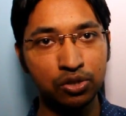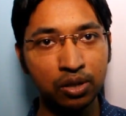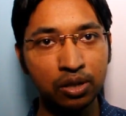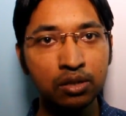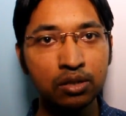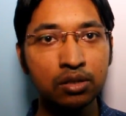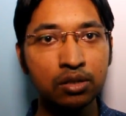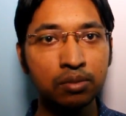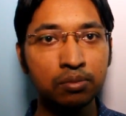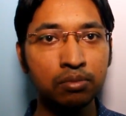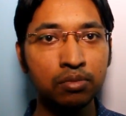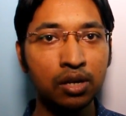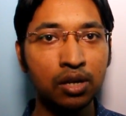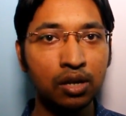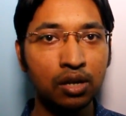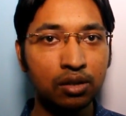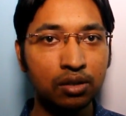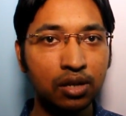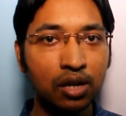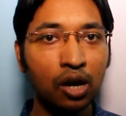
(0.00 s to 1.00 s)
syndrome,
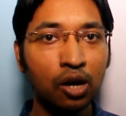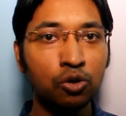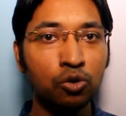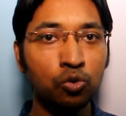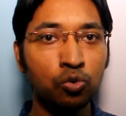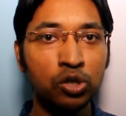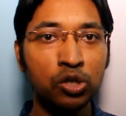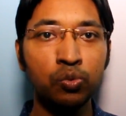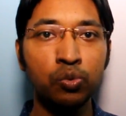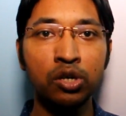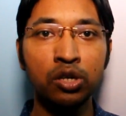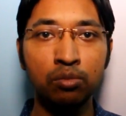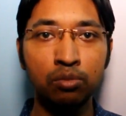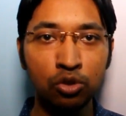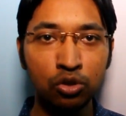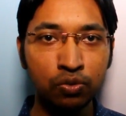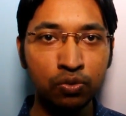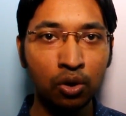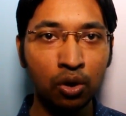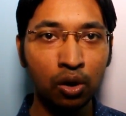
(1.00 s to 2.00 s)
now we will
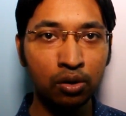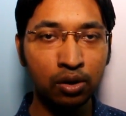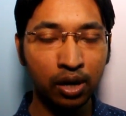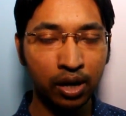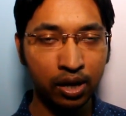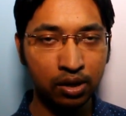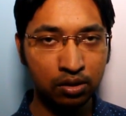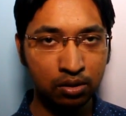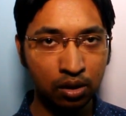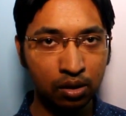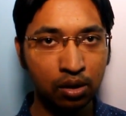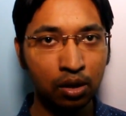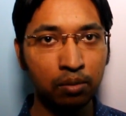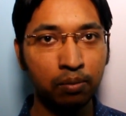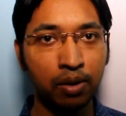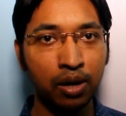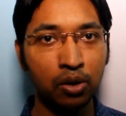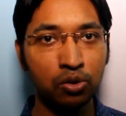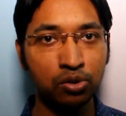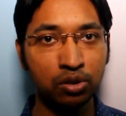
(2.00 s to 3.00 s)
move on and talk
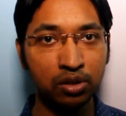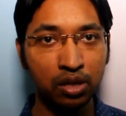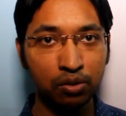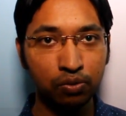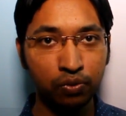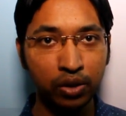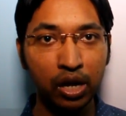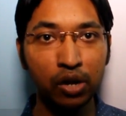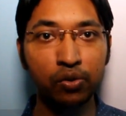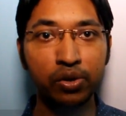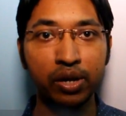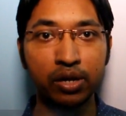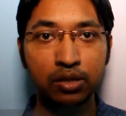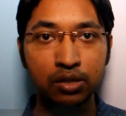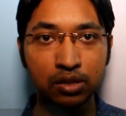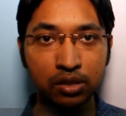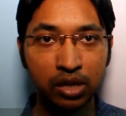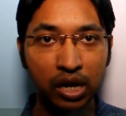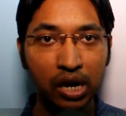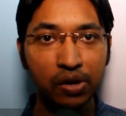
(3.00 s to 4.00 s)
about the
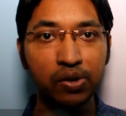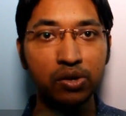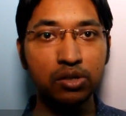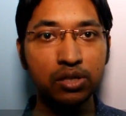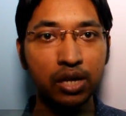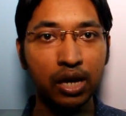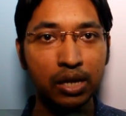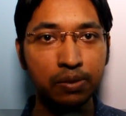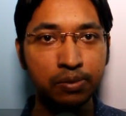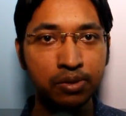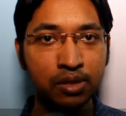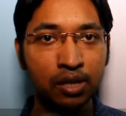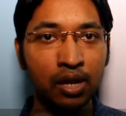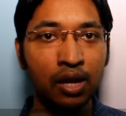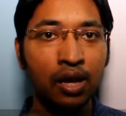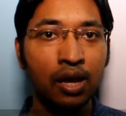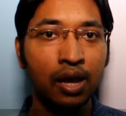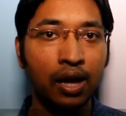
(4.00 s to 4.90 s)
various karyotypes.